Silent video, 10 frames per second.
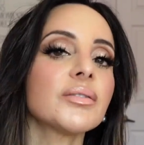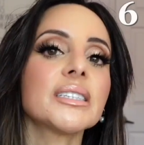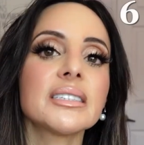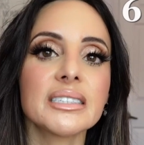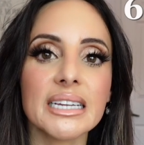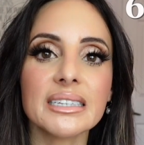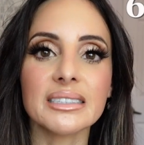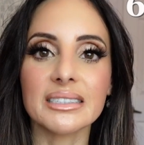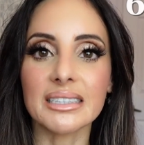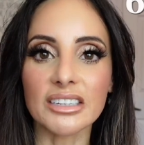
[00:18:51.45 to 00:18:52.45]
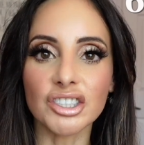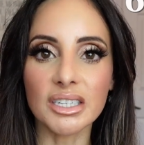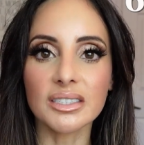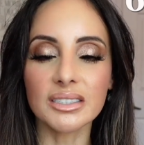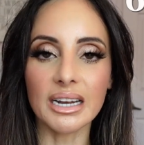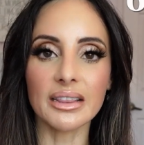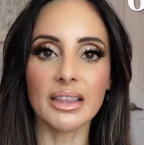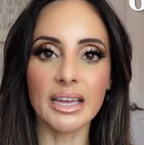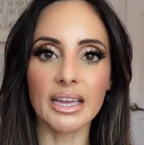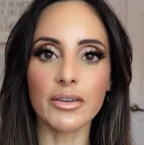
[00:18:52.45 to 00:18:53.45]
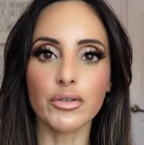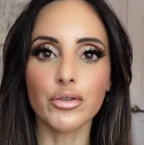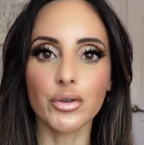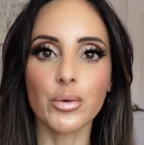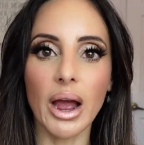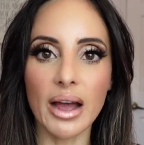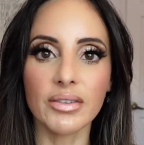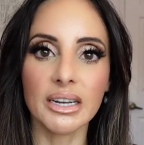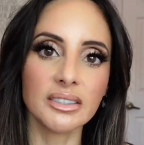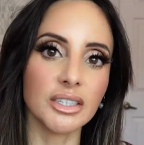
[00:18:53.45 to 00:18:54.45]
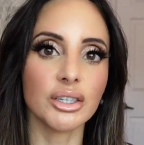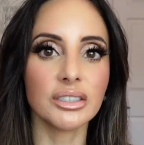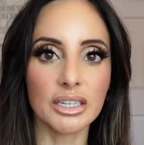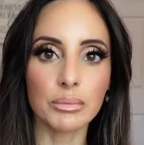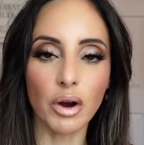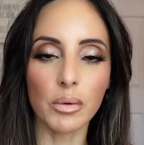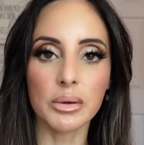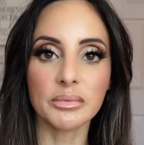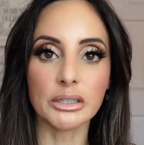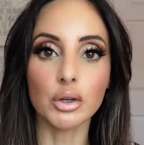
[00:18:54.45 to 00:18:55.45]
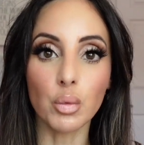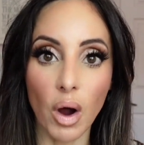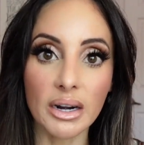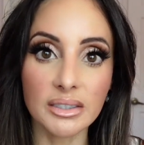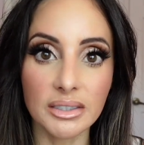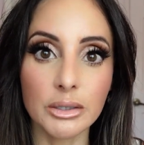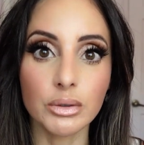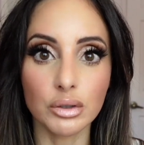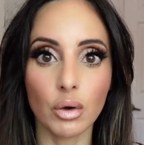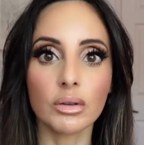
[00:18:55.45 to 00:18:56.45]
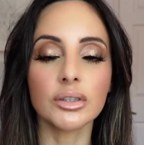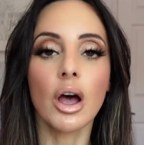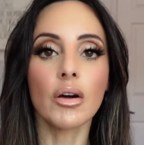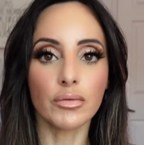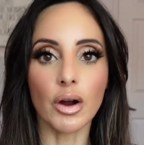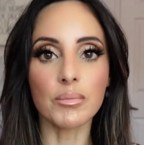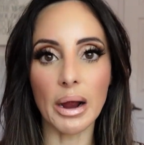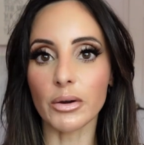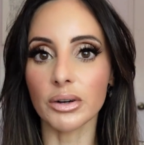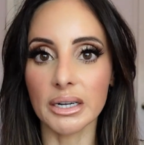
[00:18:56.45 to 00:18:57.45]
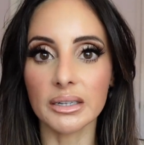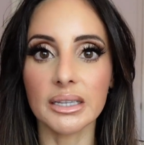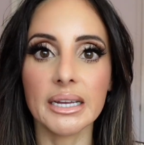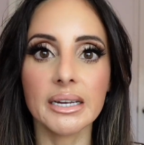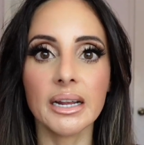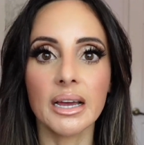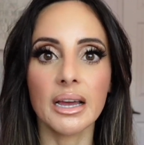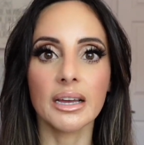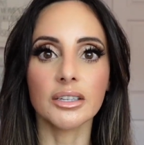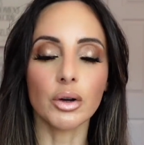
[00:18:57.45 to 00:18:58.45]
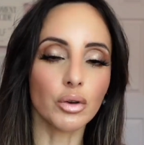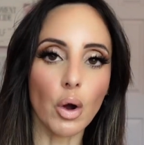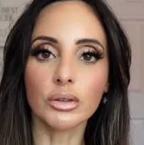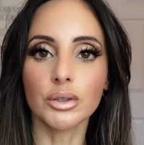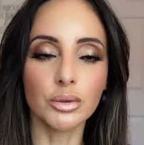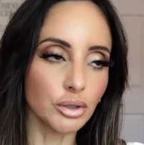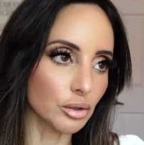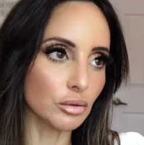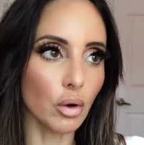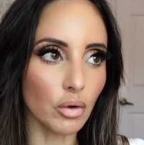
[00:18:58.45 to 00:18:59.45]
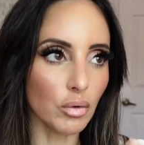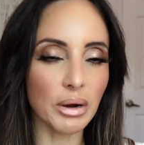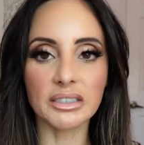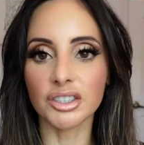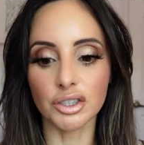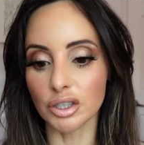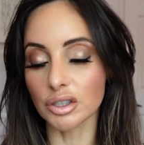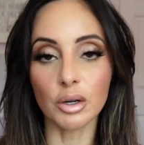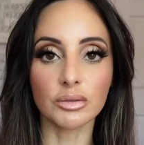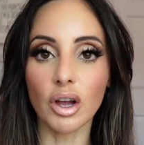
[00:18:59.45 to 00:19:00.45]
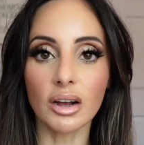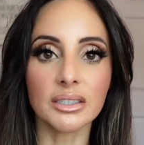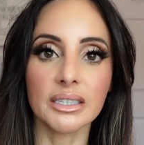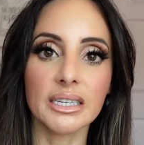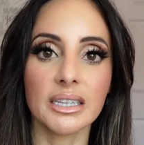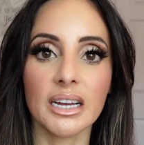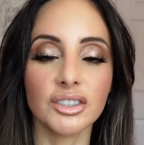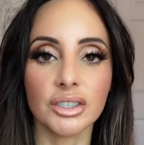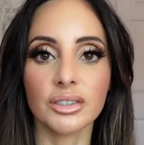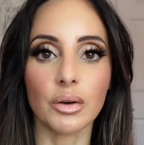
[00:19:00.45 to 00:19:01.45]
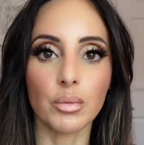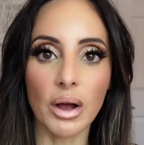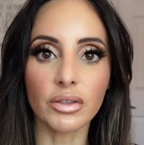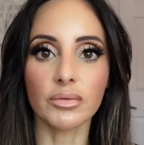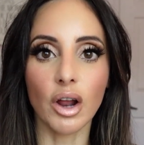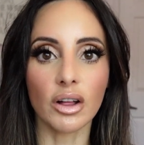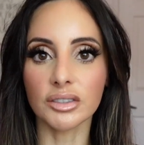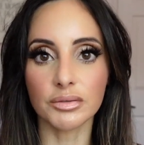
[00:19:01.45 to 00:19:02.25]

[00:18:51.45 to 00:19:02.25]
It's 6 sessions, and I think if you do have any serious skin problems and you want to see results from microneedling, go to your local practitioner, talk to Nicola. She's a wealth of knowledge.